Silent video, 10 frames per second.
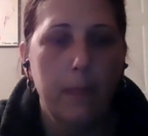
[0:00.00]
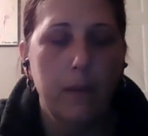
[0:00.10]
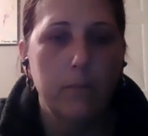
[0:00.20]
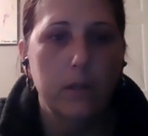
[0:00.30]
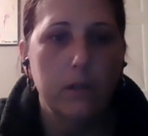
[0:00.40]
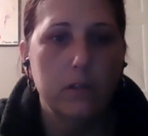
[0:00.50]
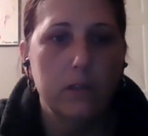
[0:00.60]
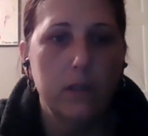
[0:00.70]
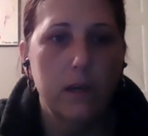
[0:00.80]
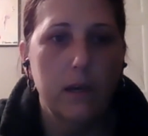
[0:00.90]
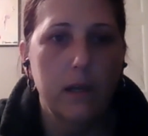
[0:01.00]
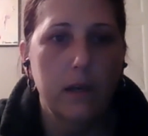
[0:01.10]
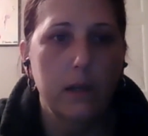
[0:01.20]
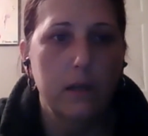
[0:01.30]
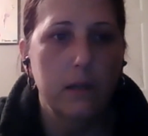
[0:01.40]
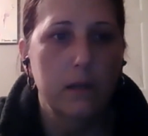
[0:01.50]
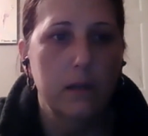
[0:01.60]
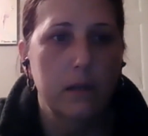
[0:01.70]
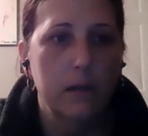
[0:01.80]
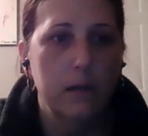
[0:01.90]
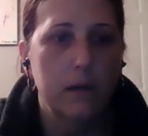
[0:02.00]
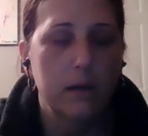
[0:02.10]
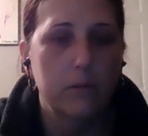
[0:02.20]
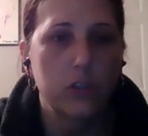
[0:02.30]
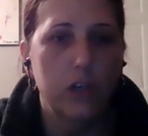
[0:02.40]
We looked at that. Just